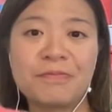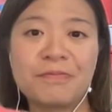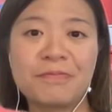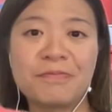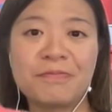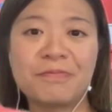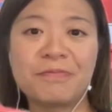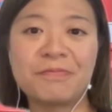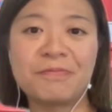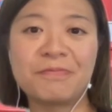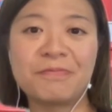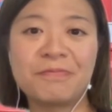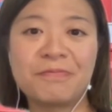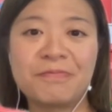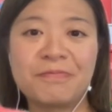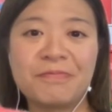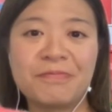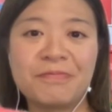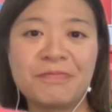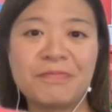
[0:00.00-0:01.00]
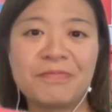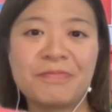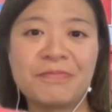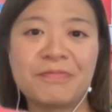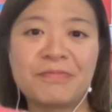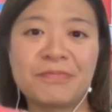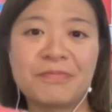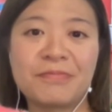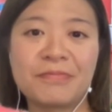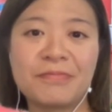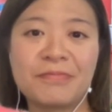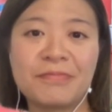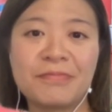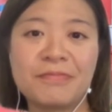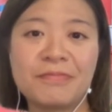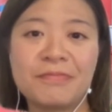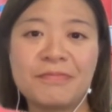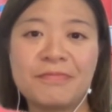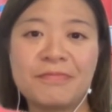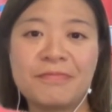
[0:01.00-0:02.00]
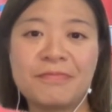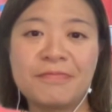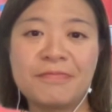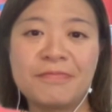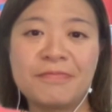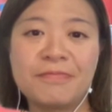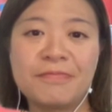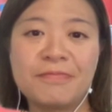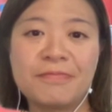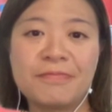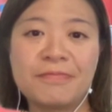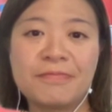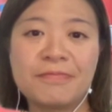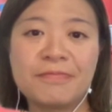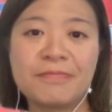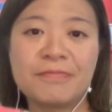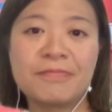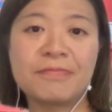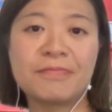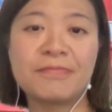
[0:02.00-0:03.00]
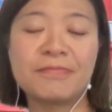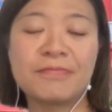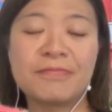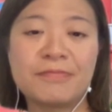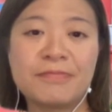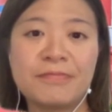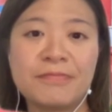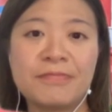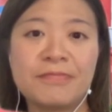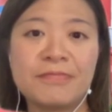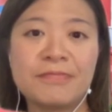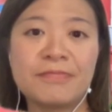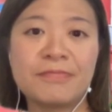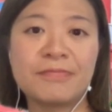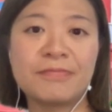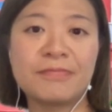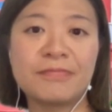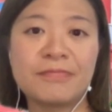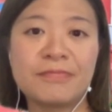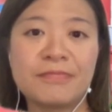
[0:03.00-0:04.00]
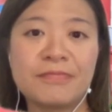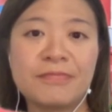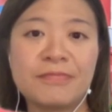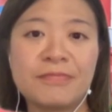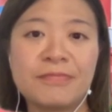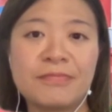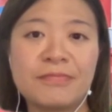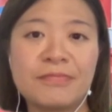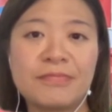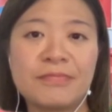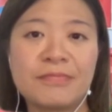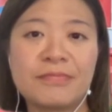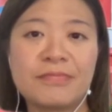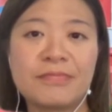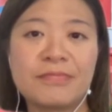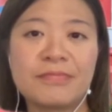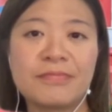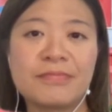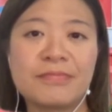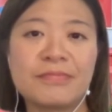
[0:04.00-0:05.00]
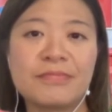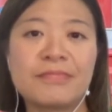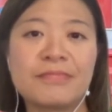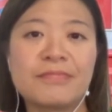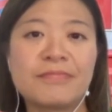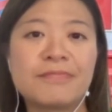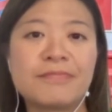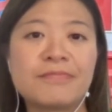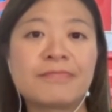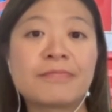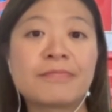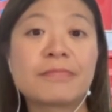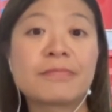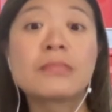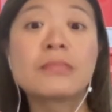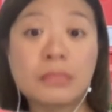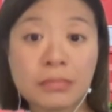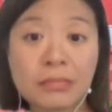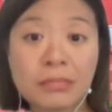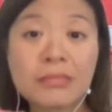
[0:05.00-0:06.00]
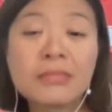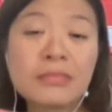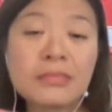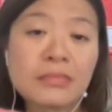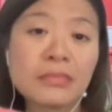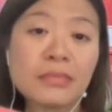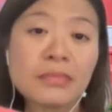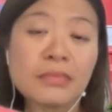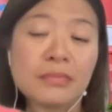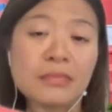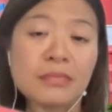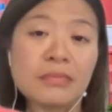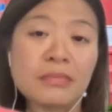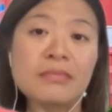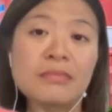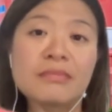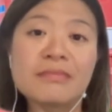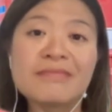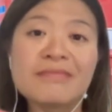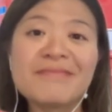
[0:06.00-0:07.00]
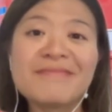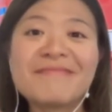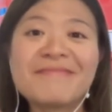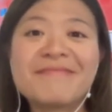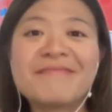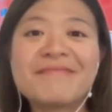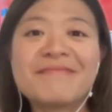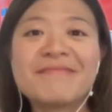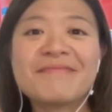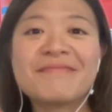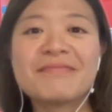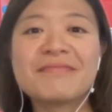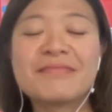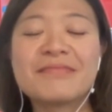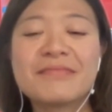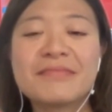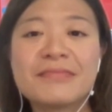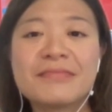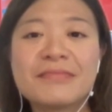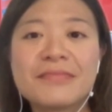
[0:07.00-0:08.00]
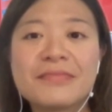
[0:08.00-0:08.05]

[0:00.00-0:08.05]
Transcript: No words are spoken by the person on screen.